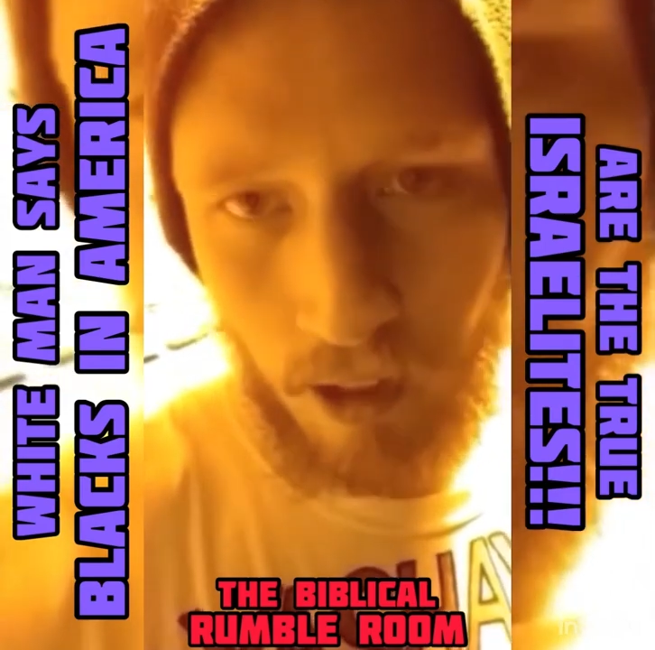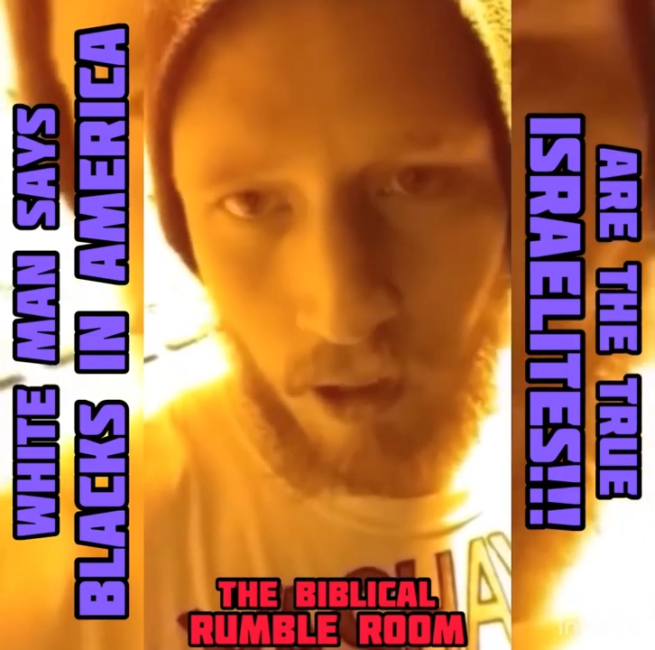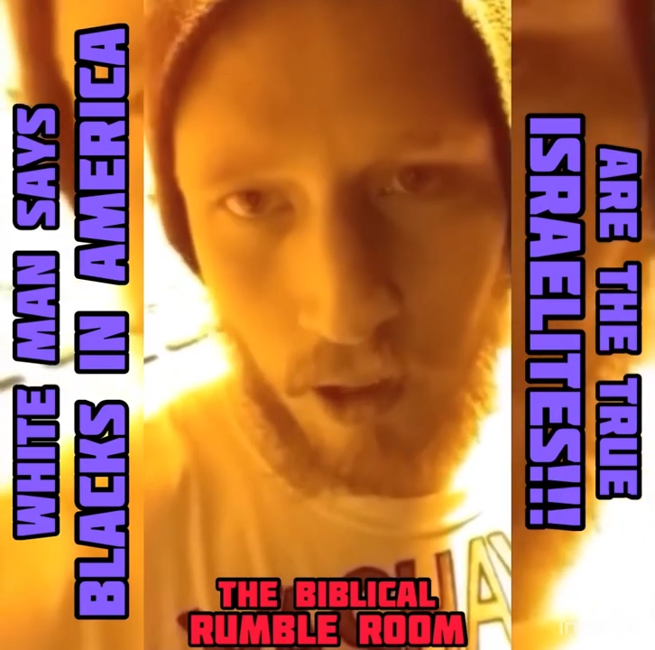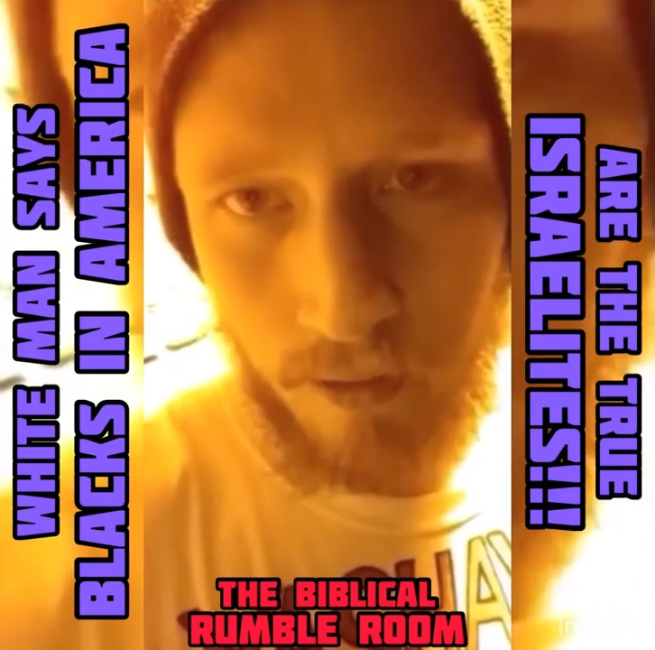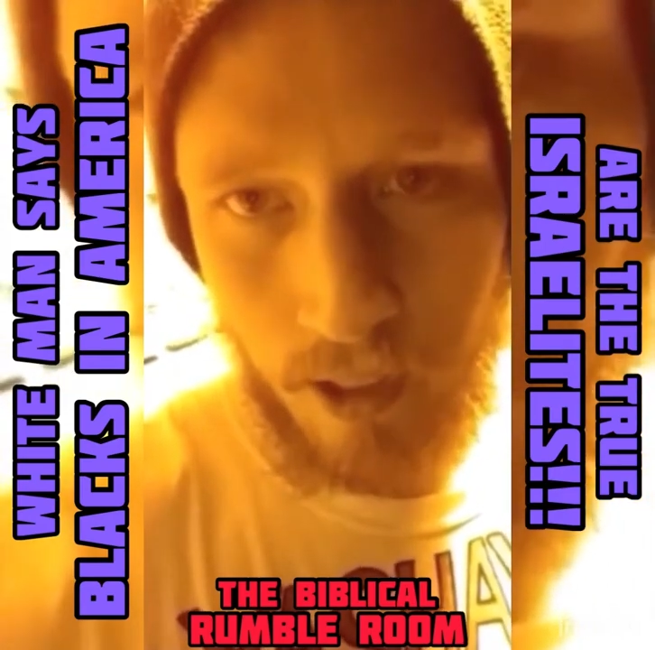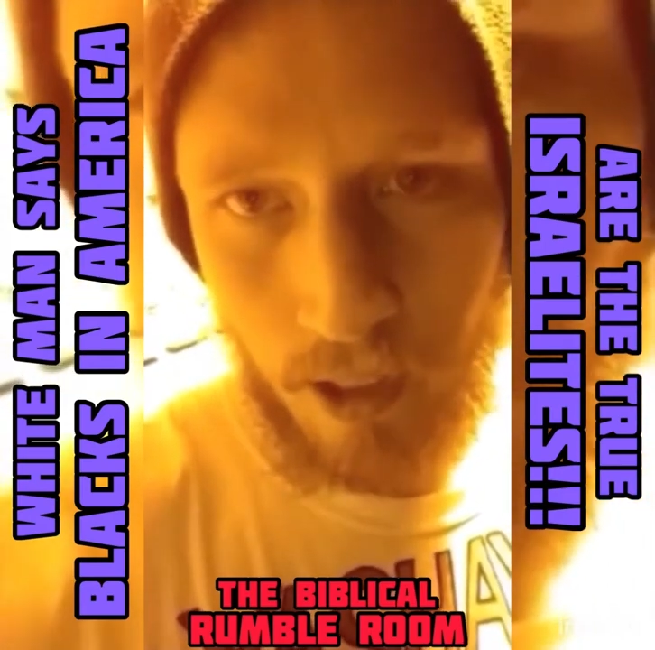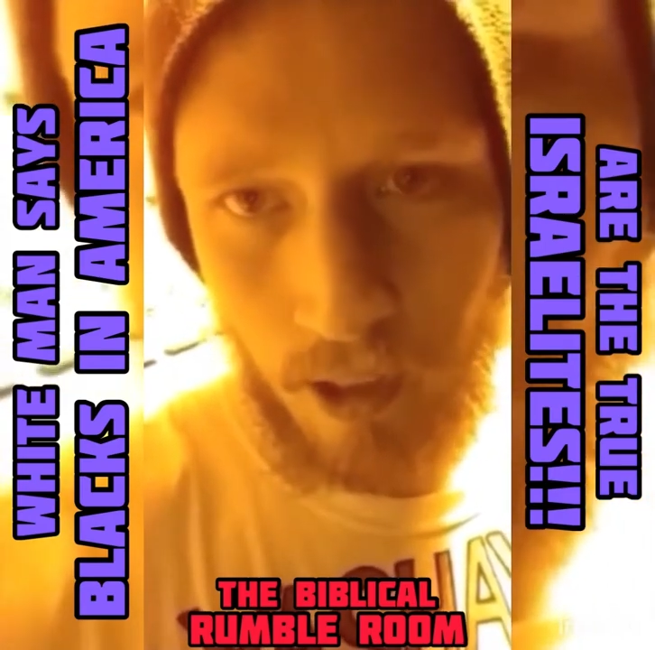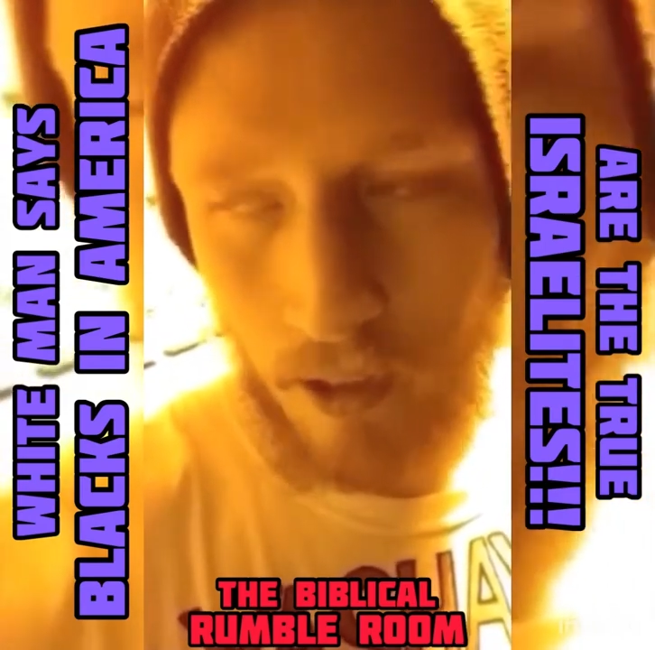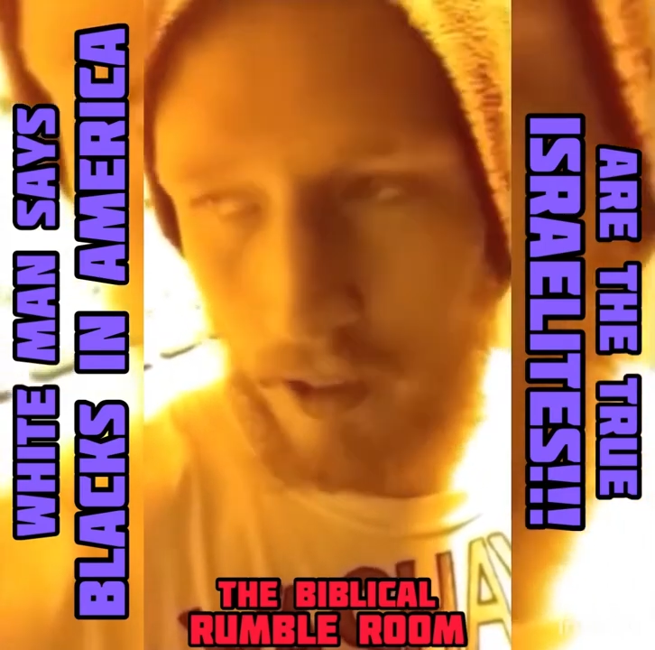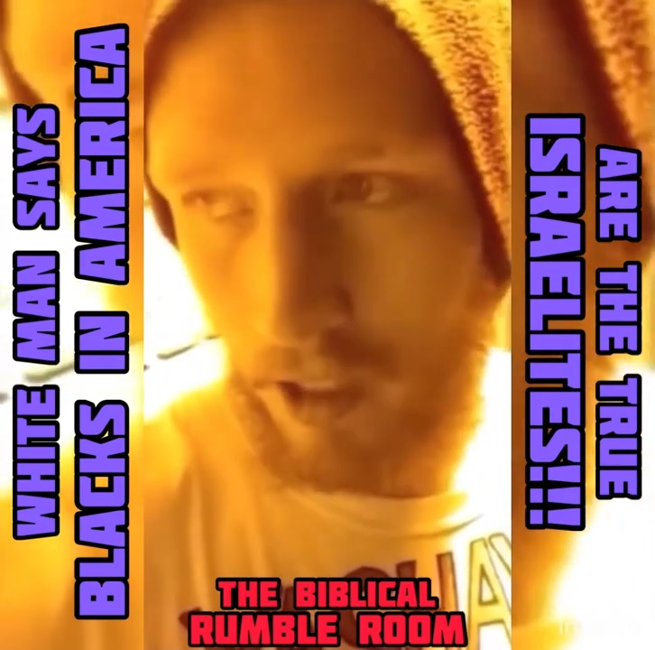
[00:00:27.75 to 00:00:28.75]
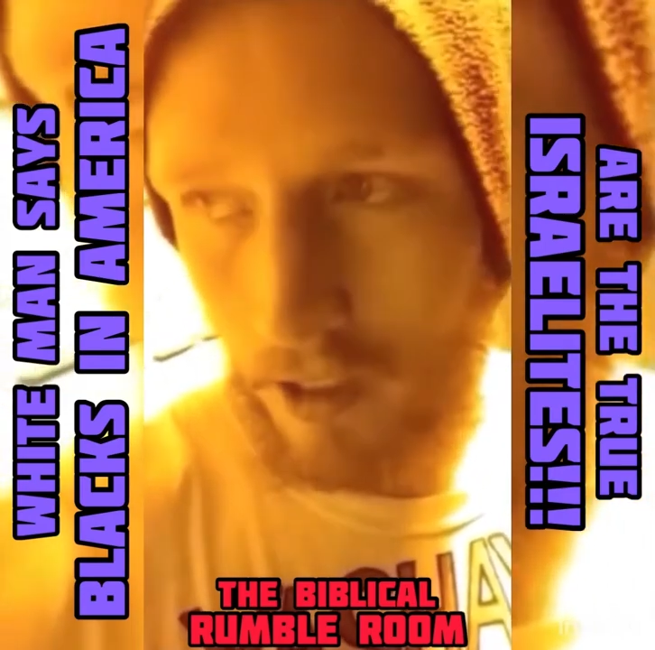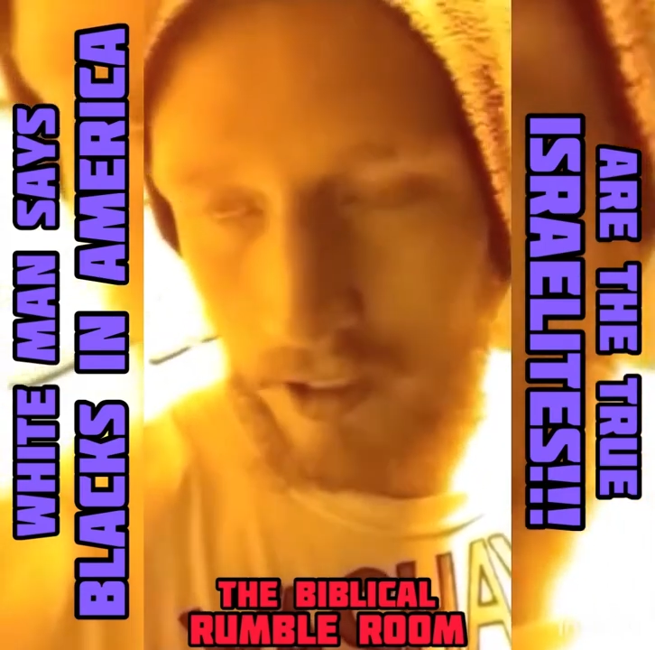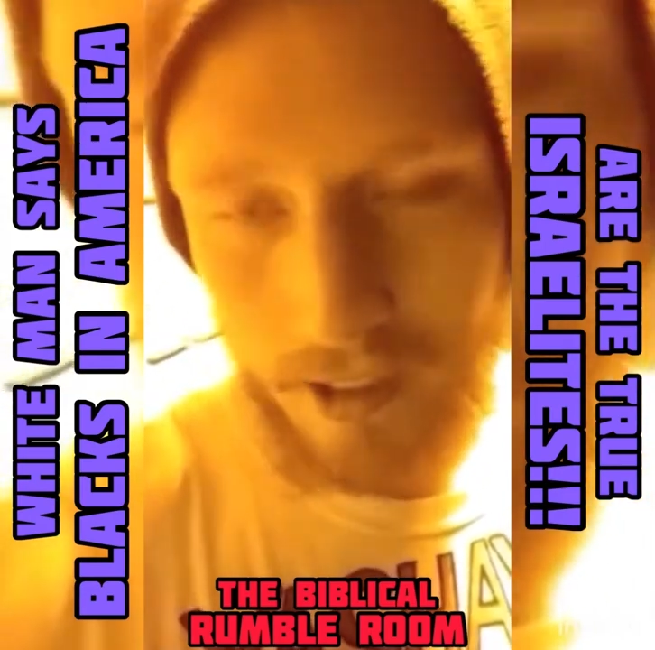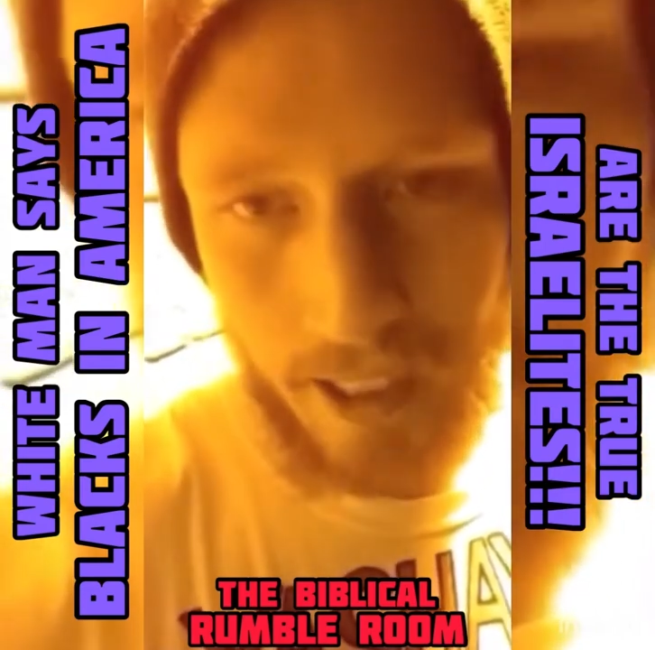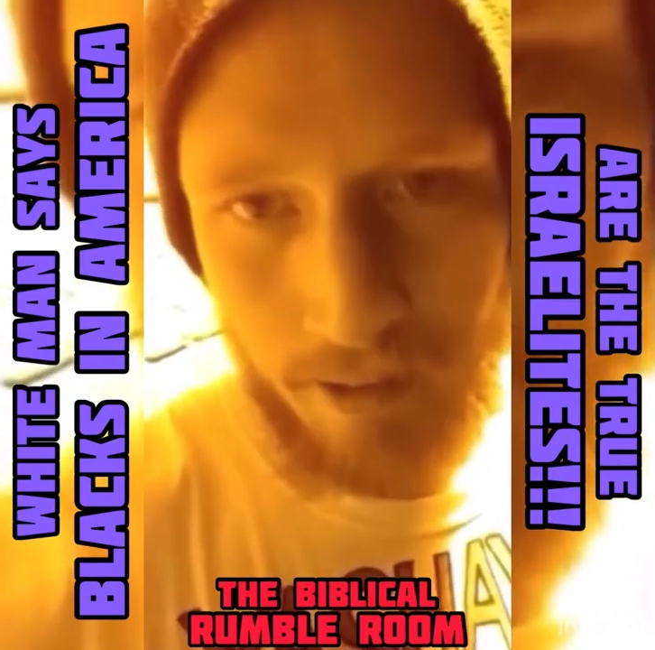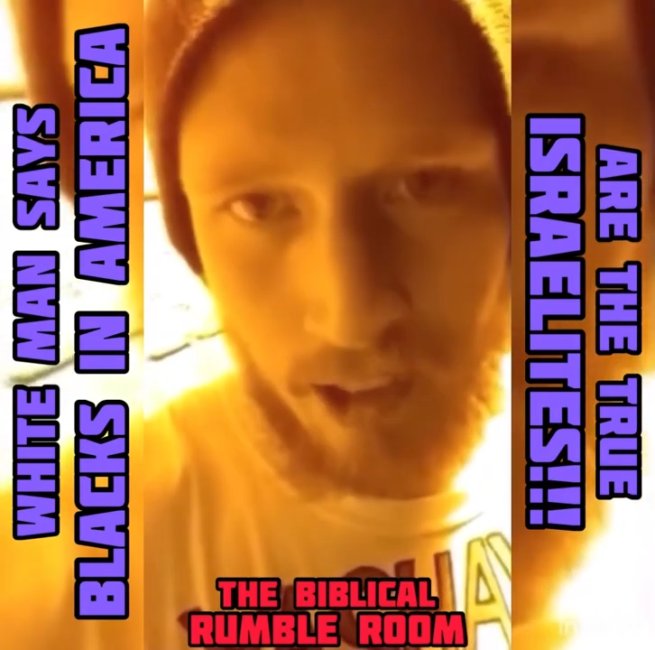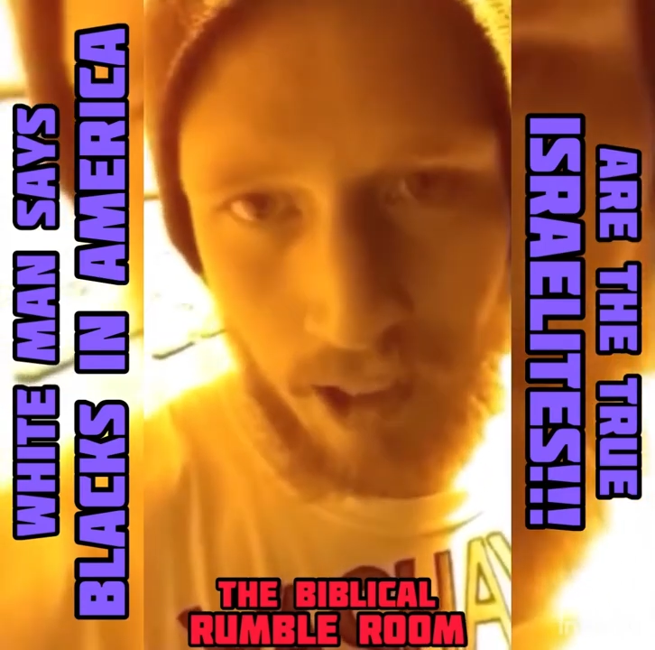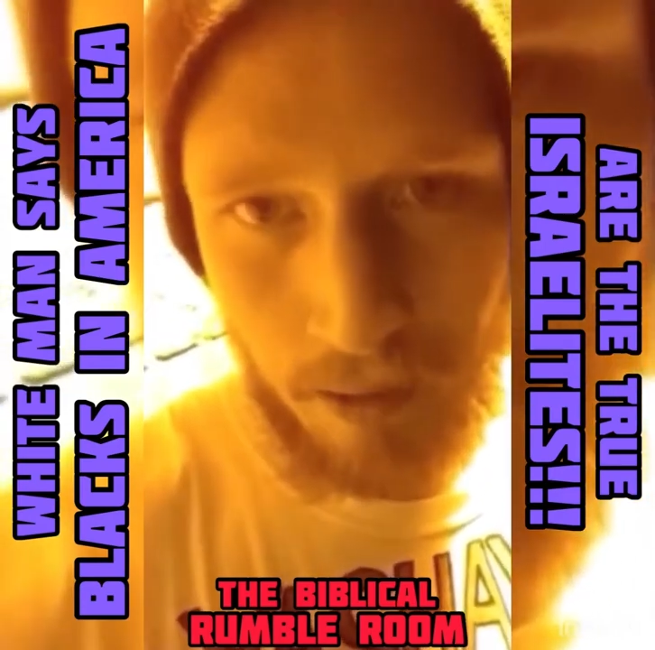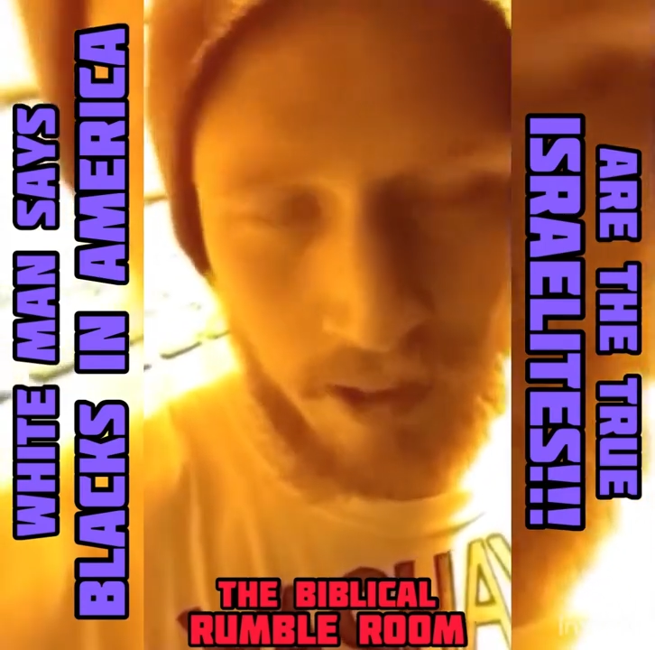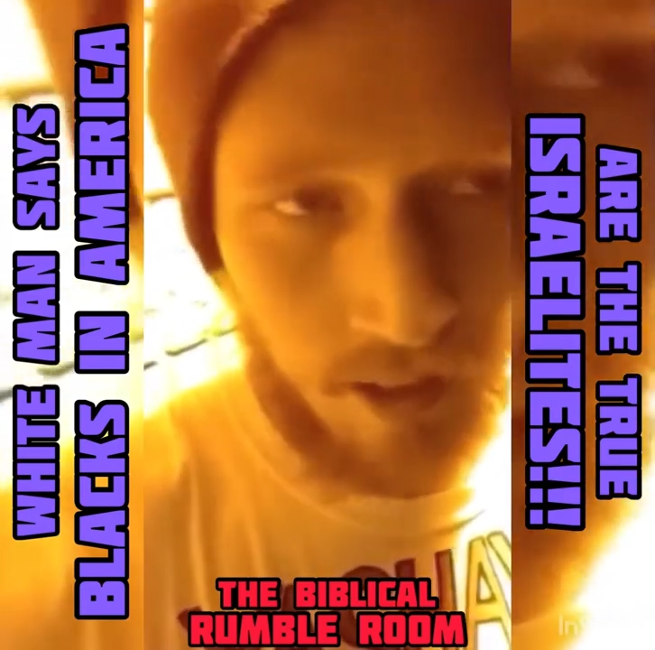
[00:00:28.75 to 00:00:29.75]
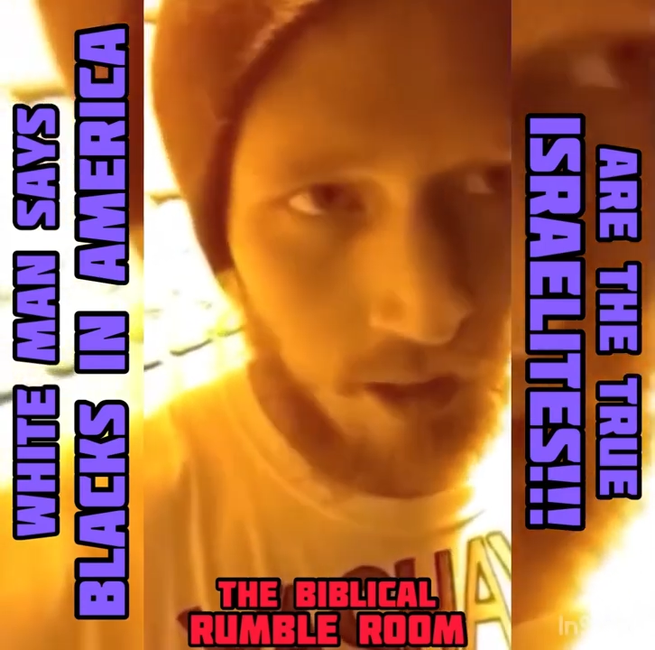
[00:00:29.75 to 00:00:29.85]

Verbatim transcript: all over the earth on slave ships,